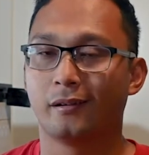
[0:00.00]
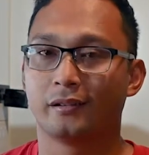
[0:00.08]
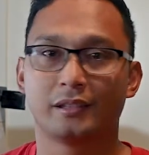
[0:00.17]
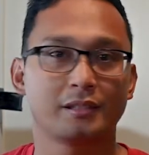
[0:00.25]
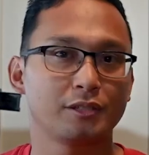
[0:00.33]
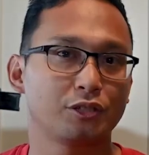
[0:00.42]

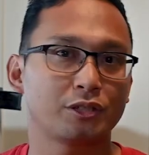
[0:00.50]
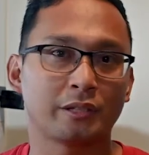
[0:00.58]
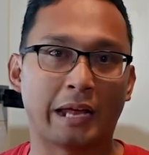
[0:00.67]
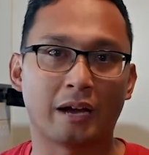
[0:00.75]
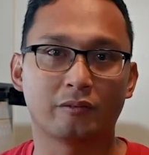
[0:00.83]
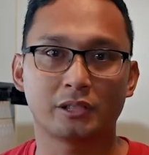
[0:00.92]
This is just an
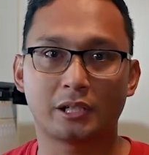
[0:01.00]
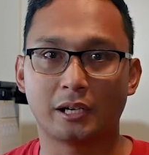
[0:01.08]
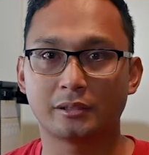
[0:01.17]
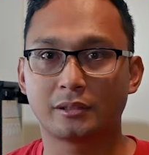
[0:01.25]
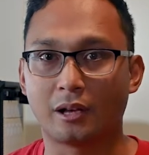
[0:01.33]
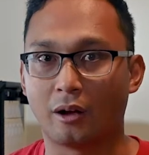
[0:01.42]
average
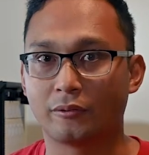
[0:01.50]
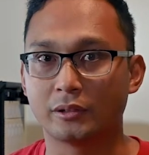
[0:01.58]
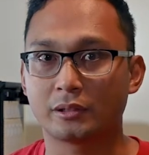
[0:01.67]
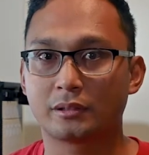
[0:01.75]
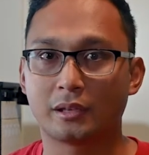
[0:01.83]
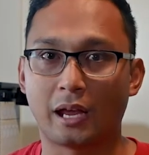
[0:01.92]
guy's
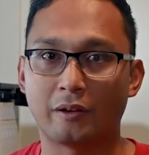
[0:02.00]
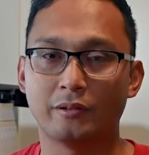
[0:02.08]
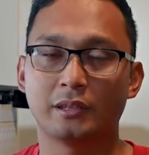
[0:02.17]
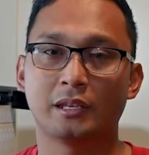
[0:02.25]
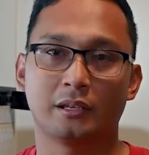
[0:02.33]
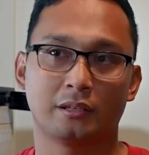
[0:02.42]
office.
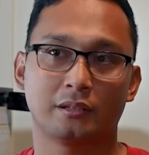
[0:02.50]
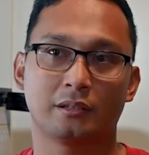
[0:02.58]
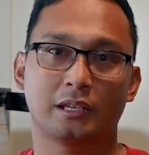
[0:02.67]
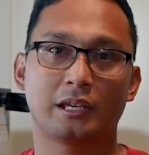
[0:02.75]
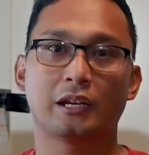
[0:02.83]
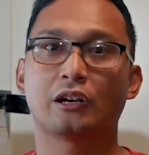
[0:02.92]
Everything
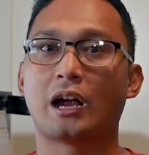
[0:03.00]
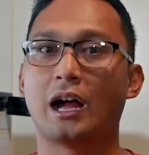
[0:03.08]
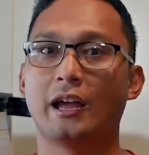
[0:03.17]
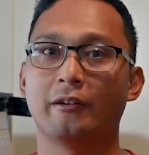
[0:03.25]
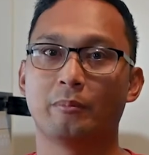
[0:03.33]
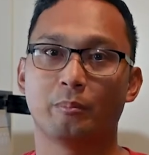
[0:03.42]
here
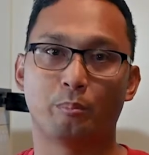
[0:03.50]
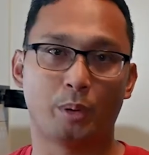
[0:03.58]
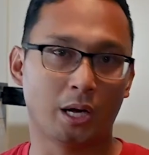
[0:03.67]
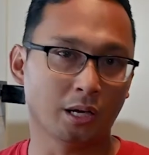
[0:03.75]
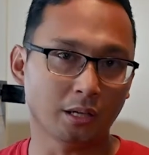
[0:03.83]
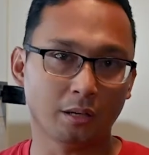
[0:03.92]
I
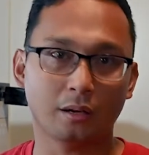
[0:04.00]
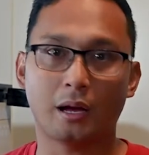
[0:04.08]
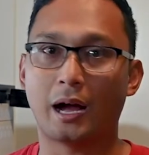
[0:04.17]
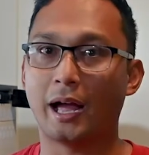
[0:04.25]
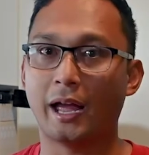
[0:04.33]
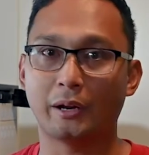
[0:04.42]
bought,
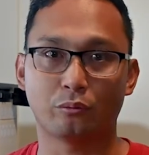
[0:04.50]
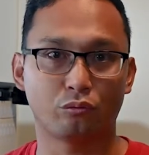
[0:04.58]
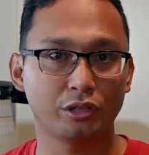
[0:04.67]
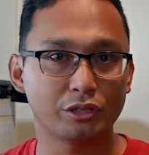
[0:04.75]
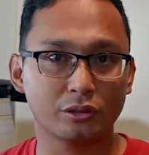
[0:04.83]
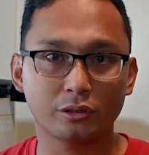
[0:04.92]
I
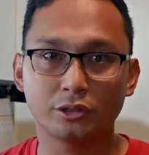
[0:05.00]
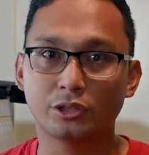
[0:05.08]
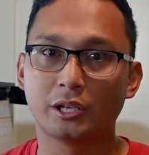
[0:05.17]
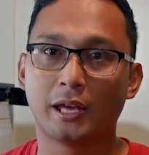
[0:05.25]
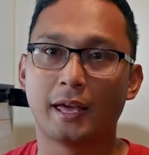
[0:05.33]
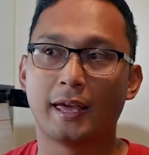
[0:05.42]
researched,
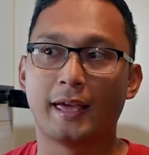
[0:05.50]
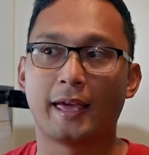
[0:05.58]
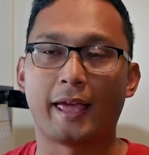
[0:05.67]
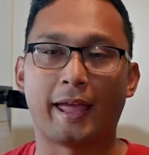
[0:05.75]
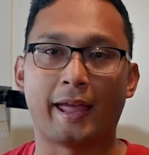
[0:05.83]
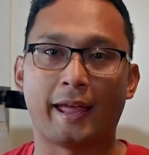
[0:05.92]

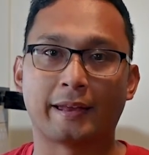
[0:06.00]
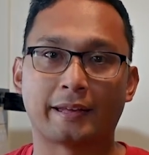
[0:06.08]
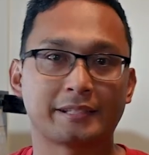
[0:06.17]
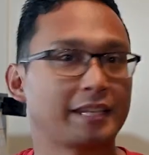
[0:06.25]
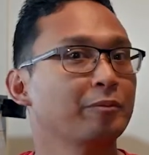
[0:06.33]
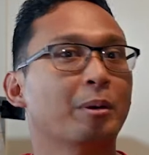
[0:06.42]
and I
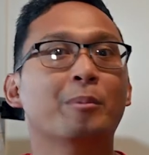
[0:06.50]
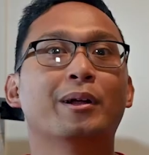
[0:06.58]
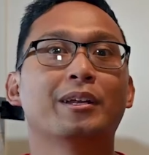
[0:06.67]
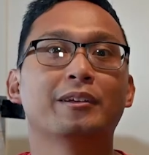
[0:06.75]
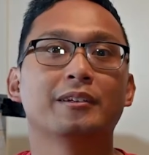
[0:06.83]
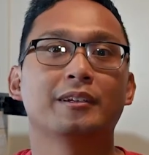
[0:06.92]
saved my
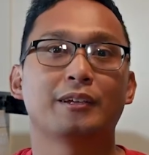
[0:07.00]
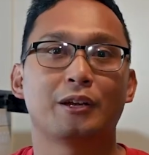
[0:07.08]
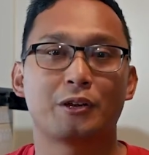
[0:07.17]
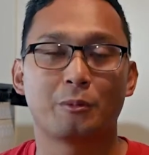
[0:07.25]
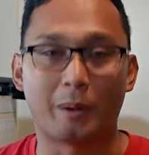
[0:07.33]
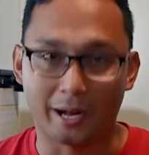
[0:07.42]
money
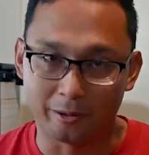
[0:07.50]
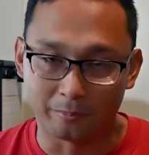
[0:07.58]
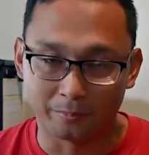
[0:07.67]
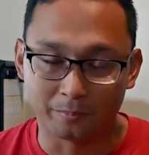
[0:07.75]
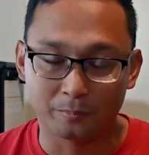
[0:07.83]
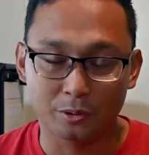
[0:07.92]
to buy it.
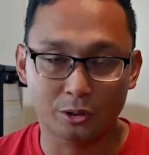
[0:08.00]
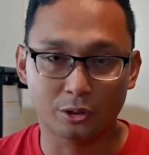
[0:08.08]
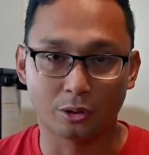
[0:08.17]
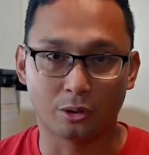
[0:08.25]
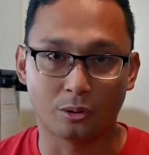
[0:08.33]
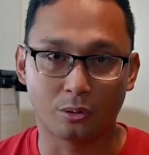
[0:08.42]

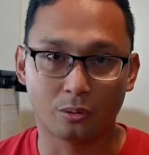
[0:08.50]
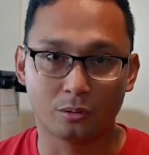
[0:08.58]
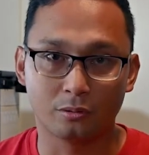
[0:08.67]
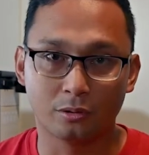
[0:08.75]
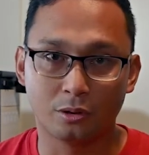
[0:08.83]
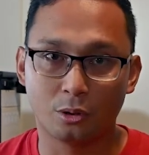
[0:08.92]
So
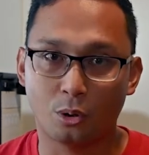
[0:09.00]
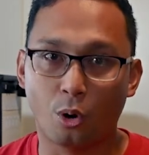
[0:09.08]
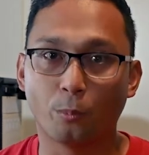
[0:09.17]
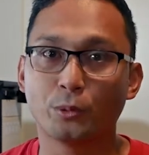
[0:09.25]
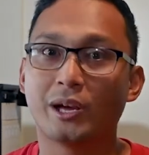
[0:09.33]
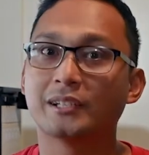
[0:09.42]

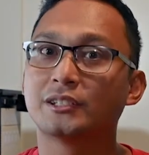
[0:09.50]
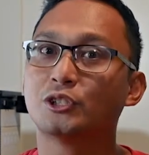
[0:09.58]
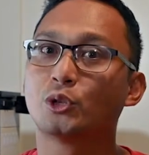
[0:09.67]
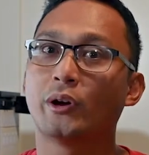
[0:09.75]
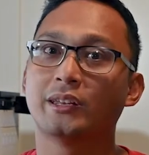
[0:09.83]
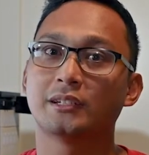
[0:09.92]
hope you guys
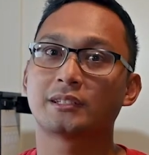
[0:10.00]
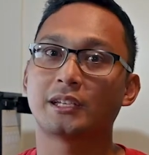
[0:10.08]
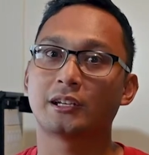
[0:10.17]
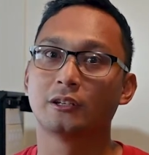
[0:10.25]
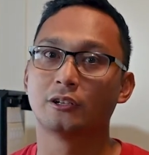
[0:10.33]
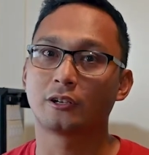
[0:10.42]
enjoy. Let's take
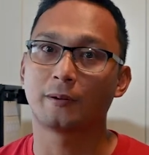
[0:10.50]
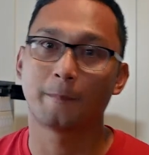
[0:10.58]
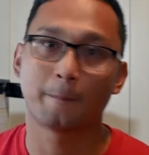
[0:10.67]
a look.